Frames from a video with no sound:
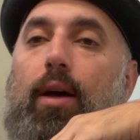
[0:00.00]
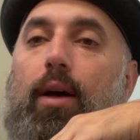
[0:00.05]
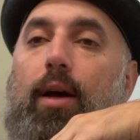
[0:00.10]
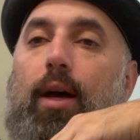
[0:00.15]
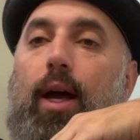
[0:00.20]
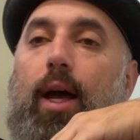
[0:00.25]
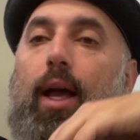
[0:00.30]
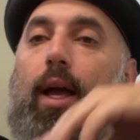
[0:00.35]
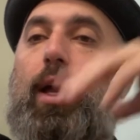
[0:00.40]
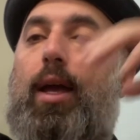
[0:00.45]

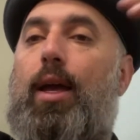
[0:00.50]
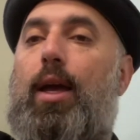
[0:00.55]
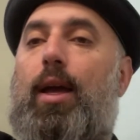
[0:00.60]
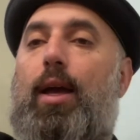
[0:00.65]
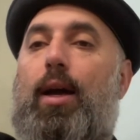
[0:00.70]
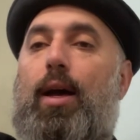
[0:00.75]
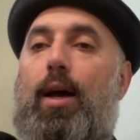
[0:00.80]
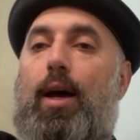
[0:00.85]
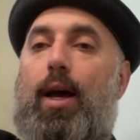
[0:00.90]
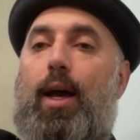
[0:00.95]
Hey,
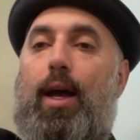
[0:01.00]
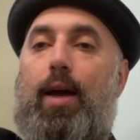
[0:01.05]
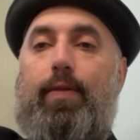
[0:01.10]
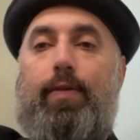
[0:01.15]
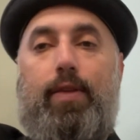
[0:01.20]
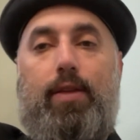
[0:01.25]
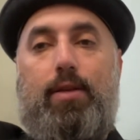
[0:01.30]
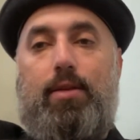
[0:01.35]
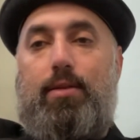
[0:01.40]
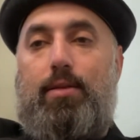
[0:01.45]
I have
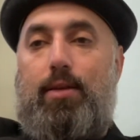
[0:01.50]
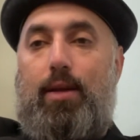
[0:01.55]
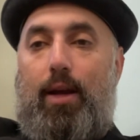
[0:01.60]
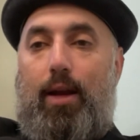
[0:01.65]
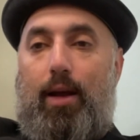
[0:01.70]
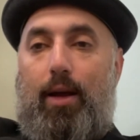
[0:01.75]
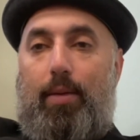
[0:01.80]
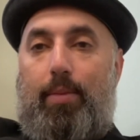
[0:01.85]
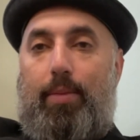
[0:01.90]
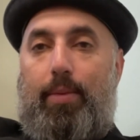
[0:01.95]
this
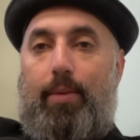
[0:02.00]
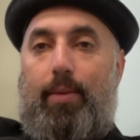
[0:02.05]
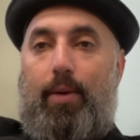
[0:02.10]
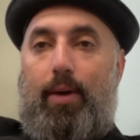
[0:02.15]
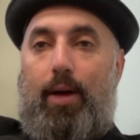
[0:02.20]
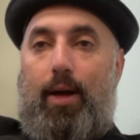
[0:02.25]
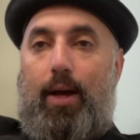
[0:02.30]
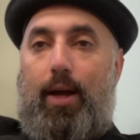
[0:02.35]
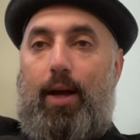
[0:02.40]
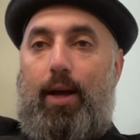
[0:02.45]
setup.
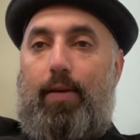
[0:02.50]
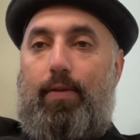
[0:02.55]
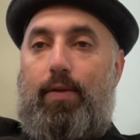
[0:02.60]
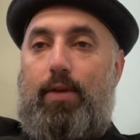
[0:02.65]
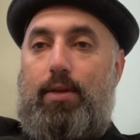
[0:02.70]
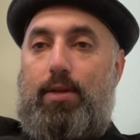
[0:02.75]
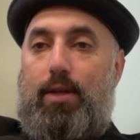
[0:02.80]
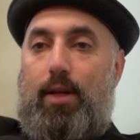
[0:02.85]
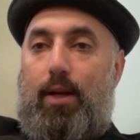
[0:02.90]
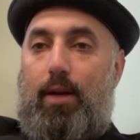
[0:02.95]
I have the
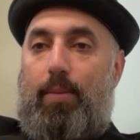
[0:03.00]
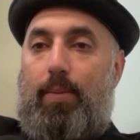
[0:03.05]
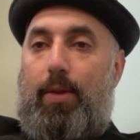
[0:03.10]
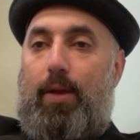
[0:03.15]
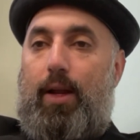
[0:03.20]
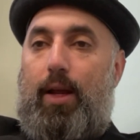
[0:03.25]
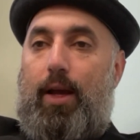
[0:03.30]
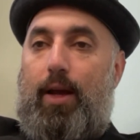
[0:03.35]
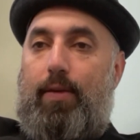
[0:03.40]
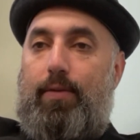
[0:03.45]
setup that
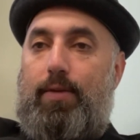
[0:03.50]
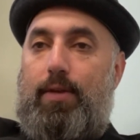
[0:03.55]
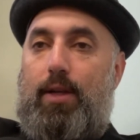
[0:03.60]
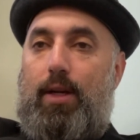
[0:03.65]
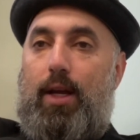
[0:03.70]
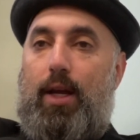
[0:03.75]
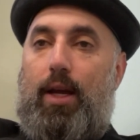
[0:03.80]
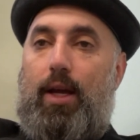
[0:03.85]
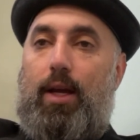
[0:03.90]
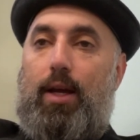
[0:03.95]
I have
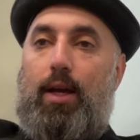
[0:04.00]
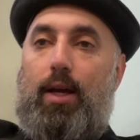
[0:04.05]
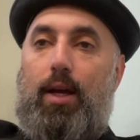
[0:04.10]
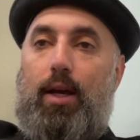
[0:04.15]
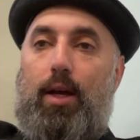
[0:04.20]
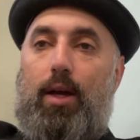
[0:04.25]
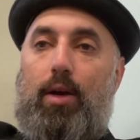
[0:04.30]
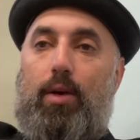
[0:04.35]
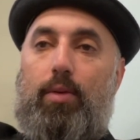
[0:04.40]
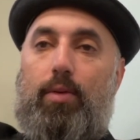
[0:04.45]
today
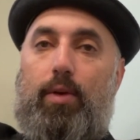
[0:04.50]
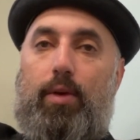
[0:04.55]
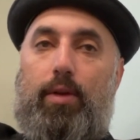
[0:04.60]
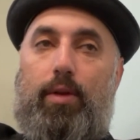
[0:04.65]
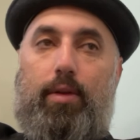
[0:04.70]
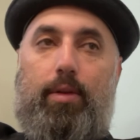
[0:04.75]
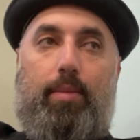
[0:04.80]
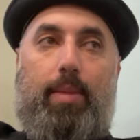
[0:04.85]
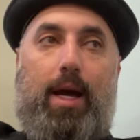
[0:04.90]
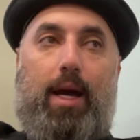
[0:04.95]
with
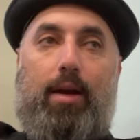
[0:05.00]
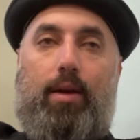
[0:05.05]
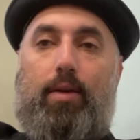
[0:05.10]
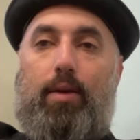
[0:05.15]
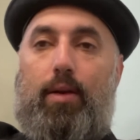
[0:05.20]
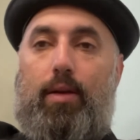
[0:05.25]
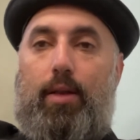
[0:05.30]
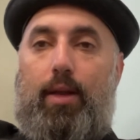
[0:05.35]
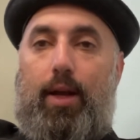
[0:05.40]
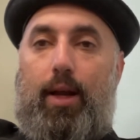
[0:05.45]
the
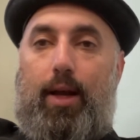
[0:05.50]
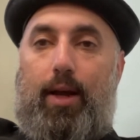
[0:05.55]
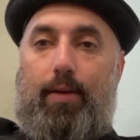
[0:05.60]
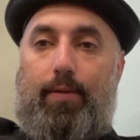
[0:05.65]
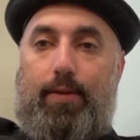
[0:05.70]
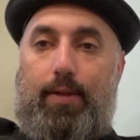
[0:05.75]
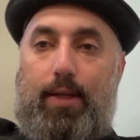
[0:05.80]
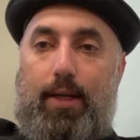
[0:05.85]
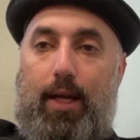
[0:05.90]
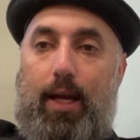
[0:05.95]
background that I have
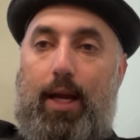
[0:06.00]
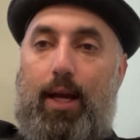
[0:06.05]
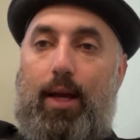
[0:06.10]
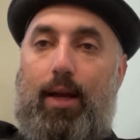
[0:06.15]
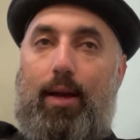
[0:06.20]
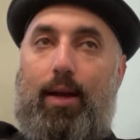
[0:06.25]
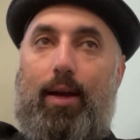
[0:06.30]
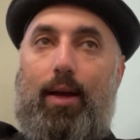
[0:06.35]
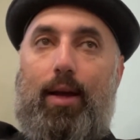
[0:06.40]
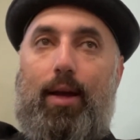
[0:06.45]

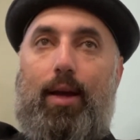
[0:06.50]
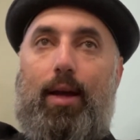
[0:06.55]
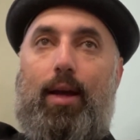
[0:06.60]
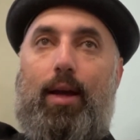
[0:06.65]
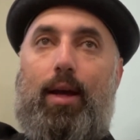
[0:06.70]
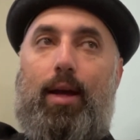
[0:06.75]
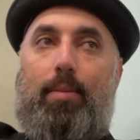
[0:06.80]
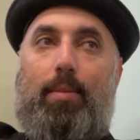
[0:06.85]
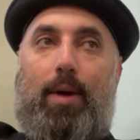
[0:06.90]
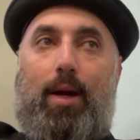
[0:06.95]
today.
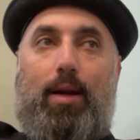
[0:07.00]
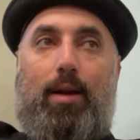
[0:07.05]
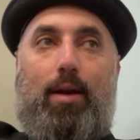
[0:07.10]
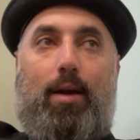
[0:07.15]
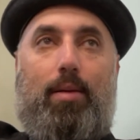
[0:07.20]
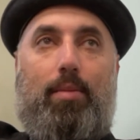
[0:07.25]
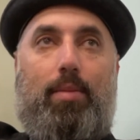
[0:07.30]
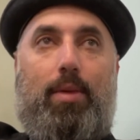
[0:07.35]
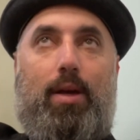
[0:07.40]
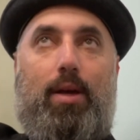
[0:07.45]
It might
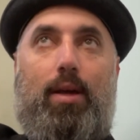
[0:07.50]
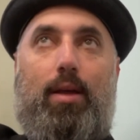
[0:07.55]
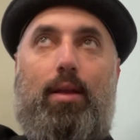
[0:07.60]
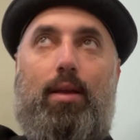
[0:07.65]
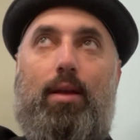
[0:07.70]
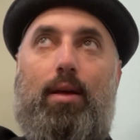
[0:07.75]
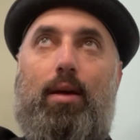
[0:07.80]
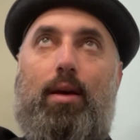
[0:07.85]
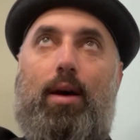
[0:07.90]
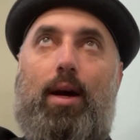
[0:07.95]
not be
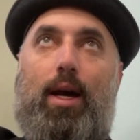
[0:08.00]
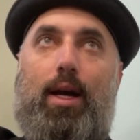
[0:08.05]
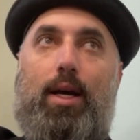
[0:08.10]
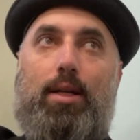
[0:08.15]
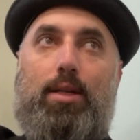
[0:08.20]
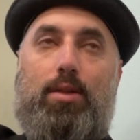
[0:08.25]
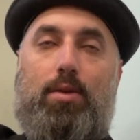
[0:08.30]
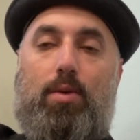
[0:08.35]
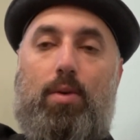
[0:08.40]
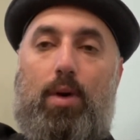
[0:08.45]
the
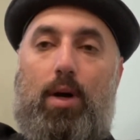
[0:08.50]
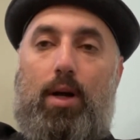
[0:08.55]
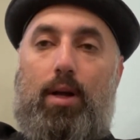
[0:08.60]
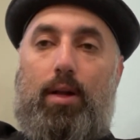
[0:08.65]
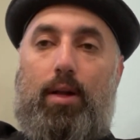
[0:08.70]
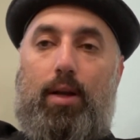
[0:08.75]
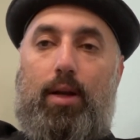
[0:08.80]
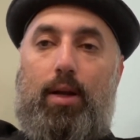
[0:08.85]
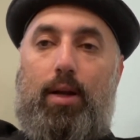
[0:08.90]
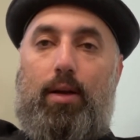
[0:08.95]
highest
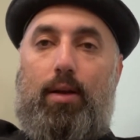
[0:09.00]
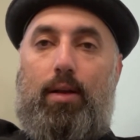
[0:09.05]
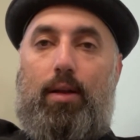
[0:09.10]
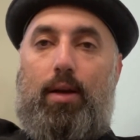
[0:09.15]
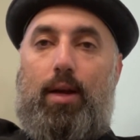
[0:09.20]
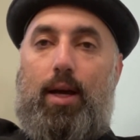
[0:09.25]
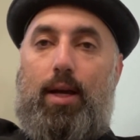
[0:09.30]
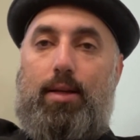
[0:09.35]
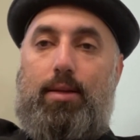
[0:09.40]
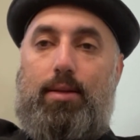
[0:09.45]
quality or the
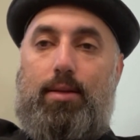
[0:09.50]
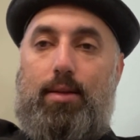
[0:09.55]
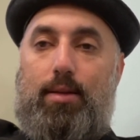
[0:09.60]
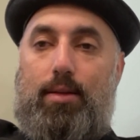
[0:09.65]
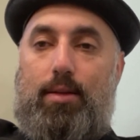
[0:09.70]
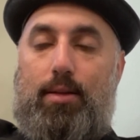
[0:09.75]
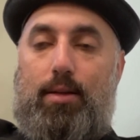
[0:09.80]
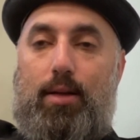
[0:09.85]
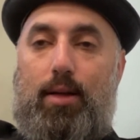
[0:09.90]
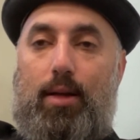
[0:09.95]

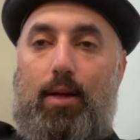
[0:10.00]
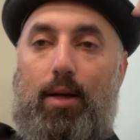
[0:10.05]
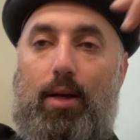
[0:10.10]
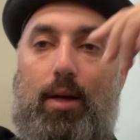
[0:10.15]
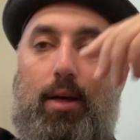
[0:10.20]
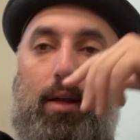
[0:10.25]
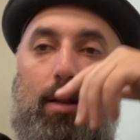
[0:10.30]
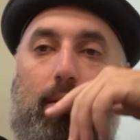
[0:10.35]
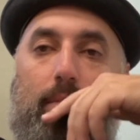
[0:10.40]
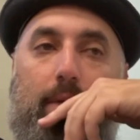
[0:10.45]
nicest,
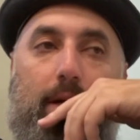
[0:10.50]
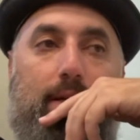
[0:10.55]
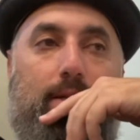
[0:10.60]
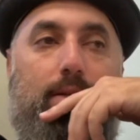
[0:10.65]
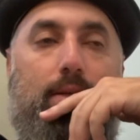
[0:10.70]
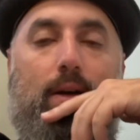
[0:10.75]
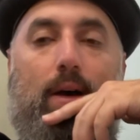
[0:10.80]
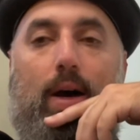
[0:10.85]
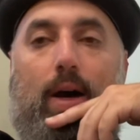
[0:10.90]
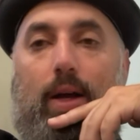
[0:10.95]
the
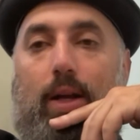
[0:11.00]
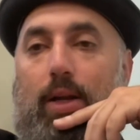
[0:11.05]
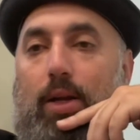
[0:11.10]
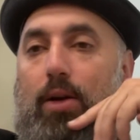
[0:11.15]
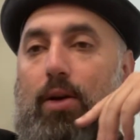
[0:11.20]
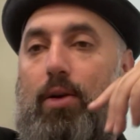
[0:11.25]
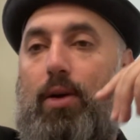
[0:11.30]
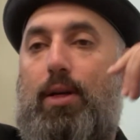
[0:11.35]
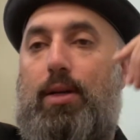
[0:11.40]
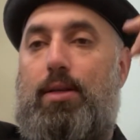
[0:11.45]
best
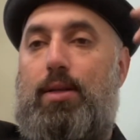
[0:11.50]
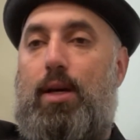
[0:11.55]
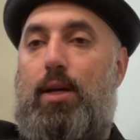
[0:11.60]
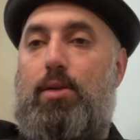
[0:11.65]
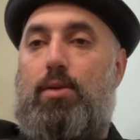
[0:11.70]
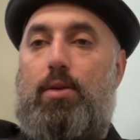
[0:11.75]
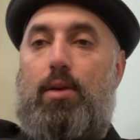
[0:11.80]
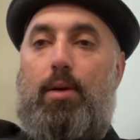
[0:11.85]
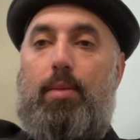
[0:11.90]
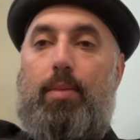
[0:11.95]
audio,
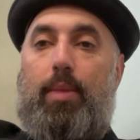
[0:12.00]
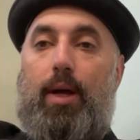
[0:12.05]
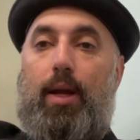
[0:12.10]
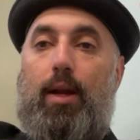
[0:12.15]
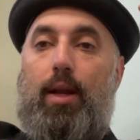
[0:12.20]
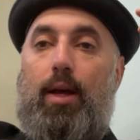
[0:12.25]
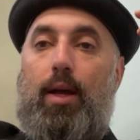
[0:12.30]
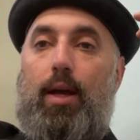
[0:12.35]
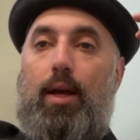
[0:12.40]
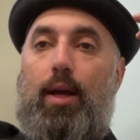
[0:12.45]
etc.,
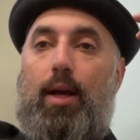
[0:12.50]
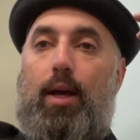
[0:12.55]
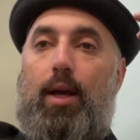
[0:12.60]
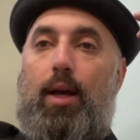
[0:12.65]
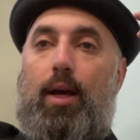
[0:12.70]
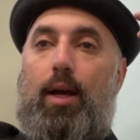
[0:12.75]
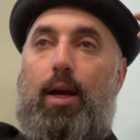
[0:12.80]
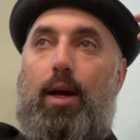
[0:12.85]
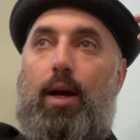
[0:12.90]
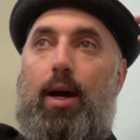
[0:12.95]
but
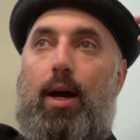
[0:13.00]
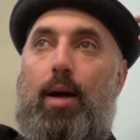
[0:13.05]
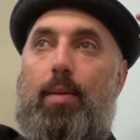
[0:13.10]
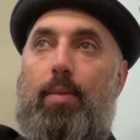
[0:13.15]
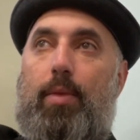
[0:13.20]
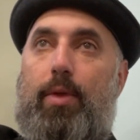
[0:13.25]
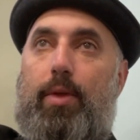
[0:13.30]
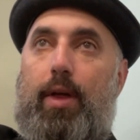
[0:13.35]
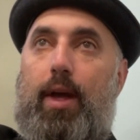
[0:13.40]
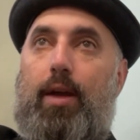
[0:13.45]
I'm
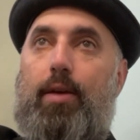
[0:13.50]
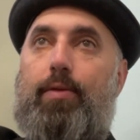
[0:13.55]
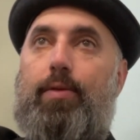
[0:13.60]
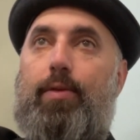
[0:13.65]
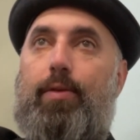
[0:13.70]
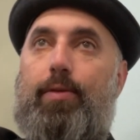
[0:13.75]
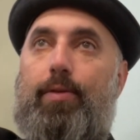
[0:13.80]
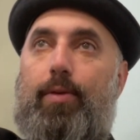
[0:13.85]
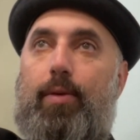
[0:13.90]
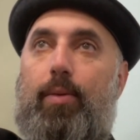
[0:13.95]

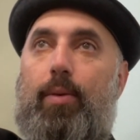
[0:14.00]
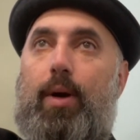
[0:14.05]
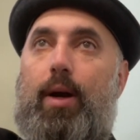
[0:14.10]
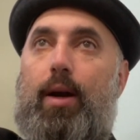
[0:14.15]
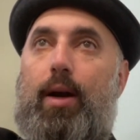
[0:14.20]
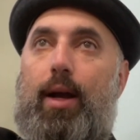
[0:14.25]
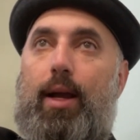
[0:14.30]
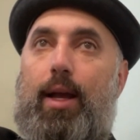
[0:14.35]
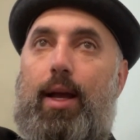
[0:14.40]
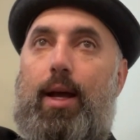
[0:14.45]
thankful for
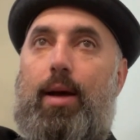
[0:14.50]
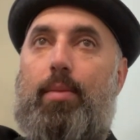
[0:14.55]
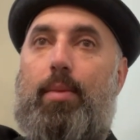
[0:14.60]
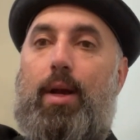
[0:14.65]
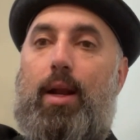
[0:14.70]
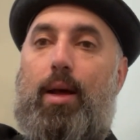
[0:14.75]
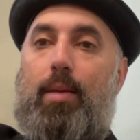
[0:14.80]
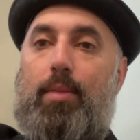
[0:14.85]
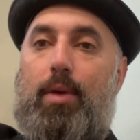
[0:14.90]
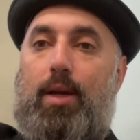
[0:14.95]
where I am,
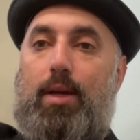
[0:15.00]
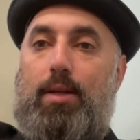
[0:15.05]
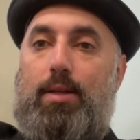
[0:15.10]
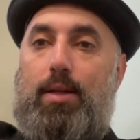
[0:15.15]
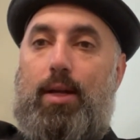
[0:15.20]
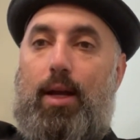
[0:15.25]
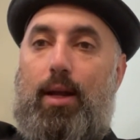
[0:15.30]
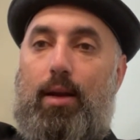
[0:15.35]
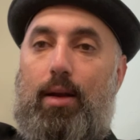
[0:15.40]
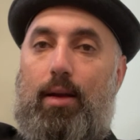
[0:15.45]
and I'm
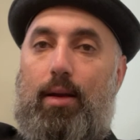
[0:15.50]
content.